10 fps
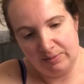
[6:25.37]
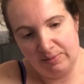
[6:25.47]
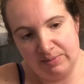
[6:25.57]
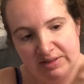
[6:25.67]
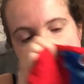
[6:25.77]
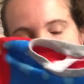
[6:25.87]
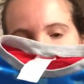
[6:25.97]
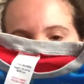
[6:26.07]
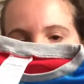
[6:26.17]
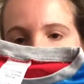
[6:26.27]
with Mr.
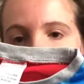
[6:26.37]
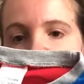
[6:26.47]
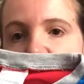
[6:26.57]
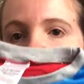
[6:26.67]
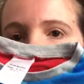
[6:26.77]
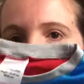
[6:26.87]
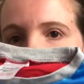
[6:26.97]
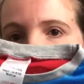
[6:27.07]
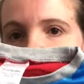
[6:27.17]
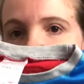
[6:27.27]
Tumble on, and that
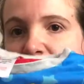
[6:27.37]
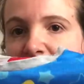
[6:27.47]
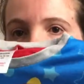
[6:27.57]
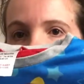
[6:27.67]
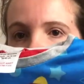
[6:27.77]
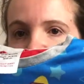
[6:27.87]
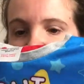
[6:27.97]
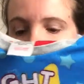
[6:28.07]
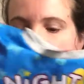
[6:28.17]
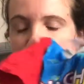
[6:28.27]
was £3.99 as
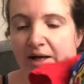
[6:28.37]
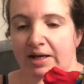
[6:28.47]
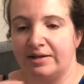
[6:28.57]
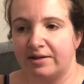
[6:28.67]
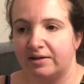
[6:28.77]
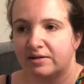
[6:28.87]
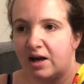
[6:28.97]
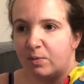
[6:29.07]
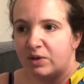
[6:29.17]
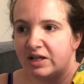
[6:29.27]
well. And it does
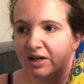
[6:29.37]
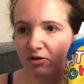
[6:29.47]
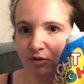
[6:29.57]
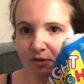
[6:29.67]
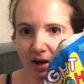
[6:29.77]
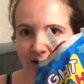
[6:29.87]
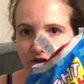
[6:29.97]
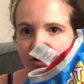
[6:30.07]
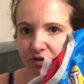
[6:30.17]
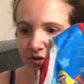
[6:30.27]
come with the little grey
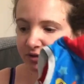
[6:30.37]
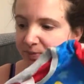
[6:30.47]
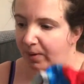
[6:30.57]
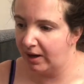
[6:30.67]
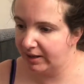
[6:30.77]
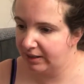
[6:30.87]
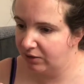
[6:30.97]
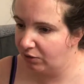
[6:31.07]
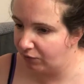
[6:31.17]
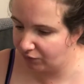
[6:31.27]
shawls, but I
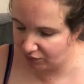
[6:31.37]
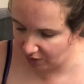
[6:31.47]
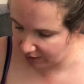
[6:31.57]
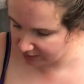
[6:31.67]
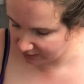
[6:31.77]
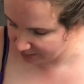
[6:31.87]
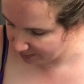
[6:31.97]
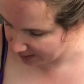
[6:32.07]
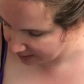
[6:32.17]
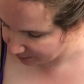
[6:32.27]
cannot find them
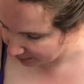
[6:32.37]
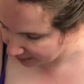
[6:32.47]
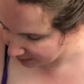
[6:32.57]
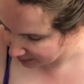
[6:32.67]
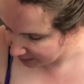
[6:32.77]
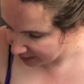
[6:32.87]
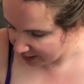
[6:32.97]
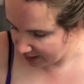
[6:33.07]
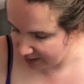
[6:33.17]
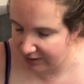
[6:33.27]
anywhere.
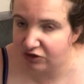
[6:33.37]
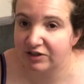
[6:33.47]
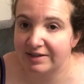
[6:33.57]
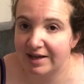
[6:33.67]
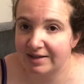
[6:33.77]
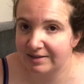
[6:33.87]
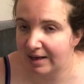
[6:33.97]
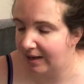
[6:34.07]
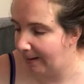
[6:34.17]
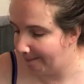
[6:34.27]
And it just says
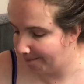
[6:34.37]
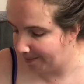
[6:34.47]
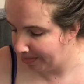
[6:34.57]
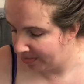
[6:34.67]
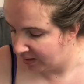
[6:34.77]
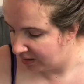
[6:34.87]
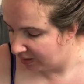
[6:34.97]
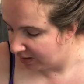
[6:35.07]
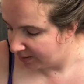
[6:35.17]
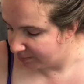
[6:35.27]

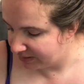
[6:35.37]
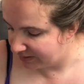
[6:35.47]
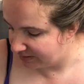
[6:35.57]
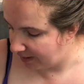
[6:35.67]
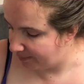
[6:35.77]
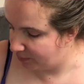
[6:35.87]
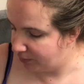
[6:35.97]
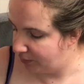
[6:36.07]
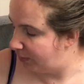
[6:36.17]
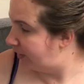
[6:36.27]
Mr.
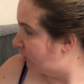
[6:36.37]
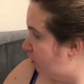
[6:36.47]
Tumble on the